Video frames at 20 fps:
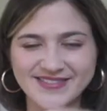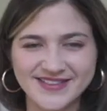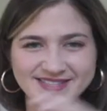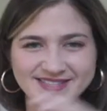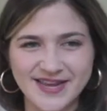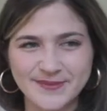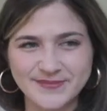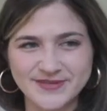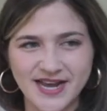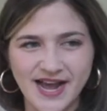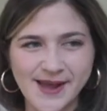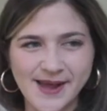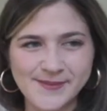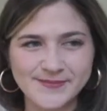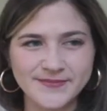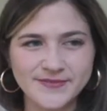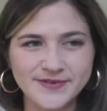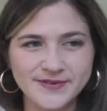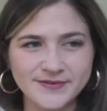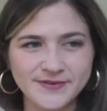the same
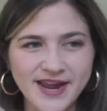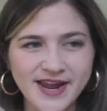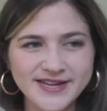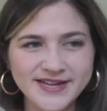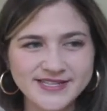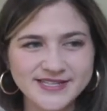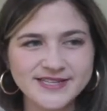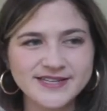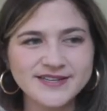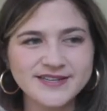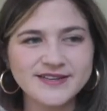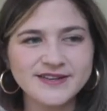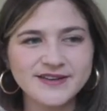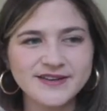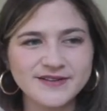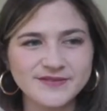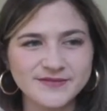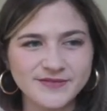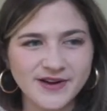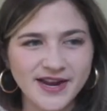time, right?
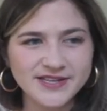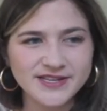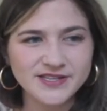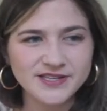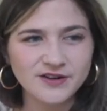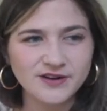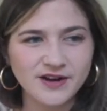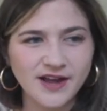Right,